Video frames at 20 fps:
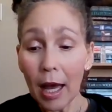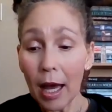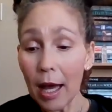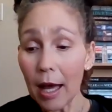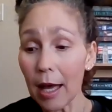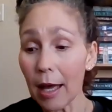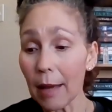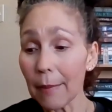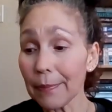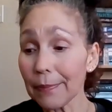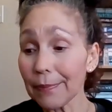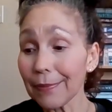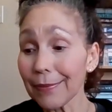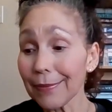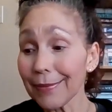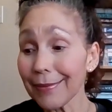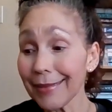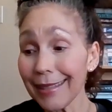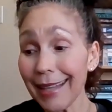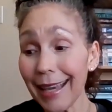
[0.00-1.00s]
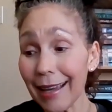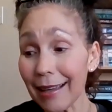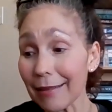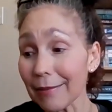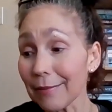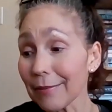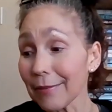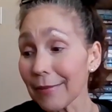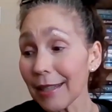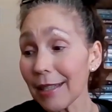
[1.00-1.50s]
Um, yeah,
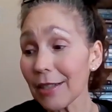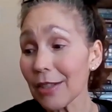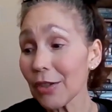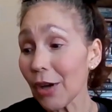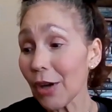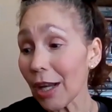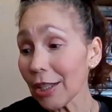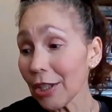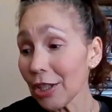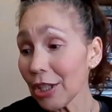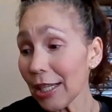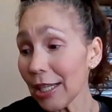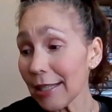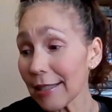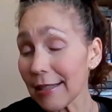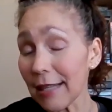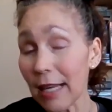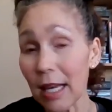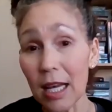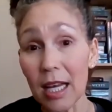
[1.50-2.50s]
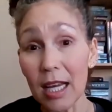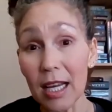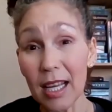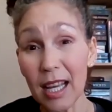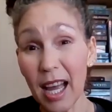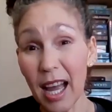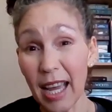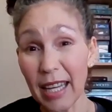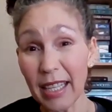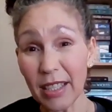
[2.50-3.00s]
the astrology is uh
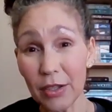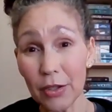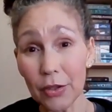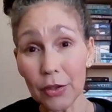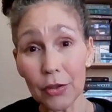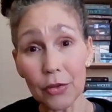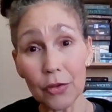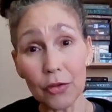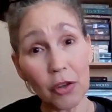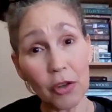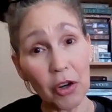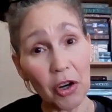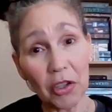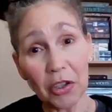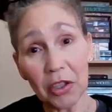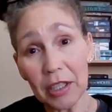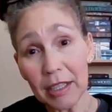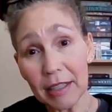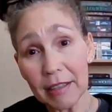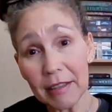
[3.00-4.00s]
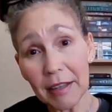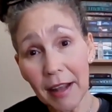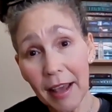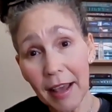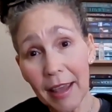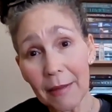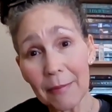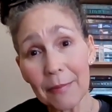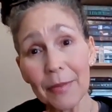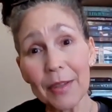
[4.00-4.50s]
kind of gnarly
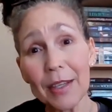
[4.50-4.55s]
today.